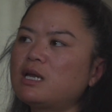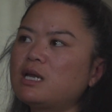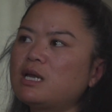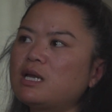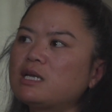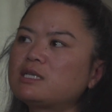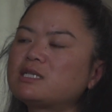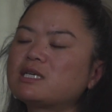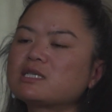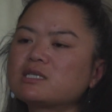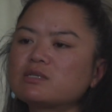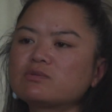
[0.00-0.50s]

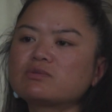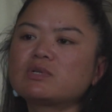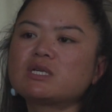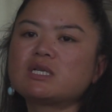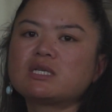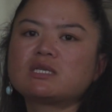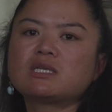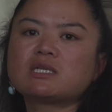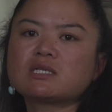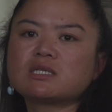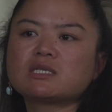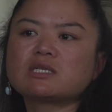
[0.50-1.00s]
it
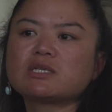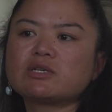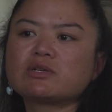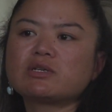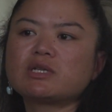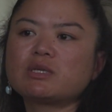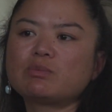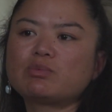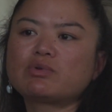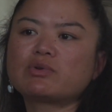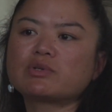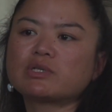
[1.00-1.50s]
doesn't
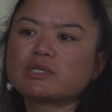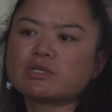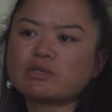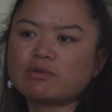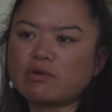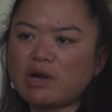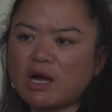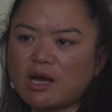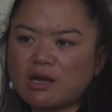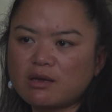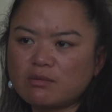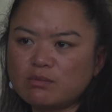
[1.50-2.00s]
necessarily
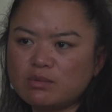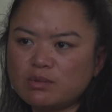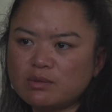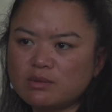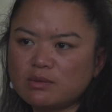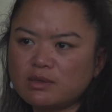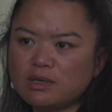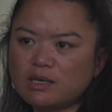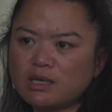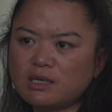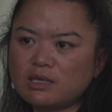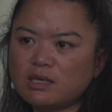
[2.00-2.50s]
prescribe
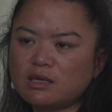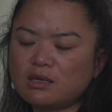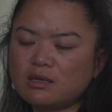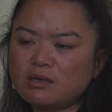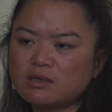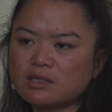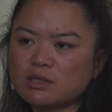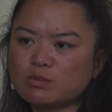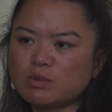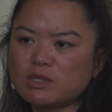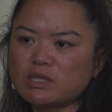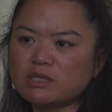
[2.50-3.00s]

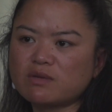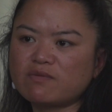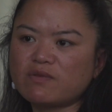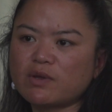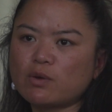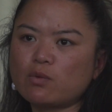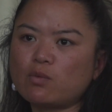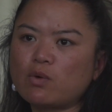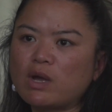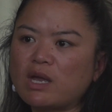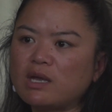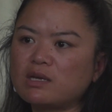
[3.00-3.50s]
any
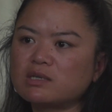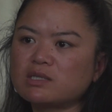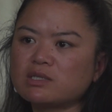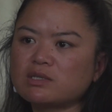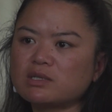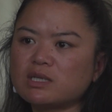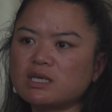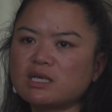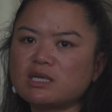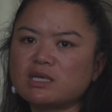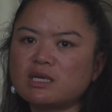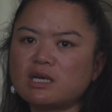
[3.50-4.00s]
specific way
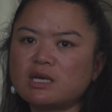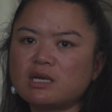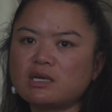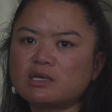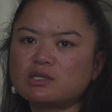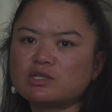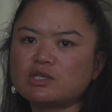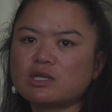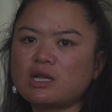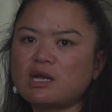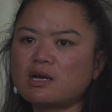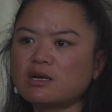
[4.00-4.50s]
to
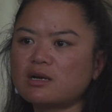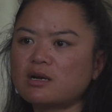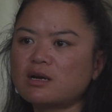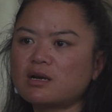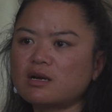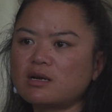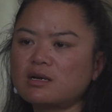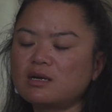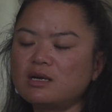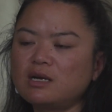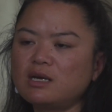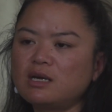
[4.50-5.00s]
engage
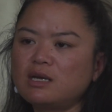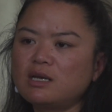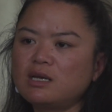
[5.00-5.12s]
Lhakar.